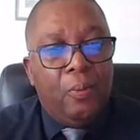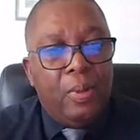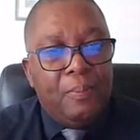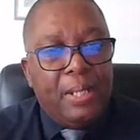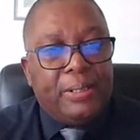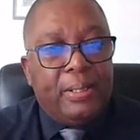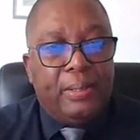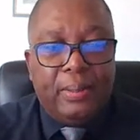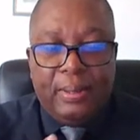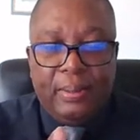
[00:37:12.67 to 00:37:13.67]
We
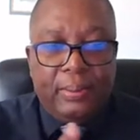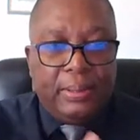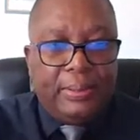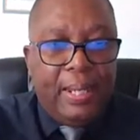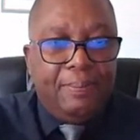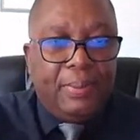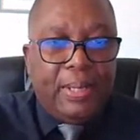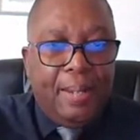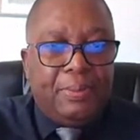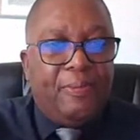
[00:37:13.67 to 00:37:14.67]
measure the same
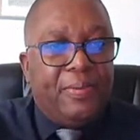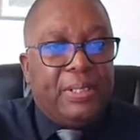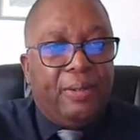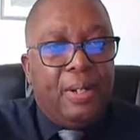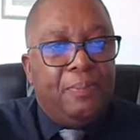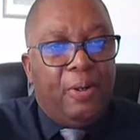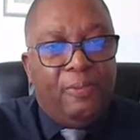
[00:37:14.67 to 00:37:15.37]
types of SRM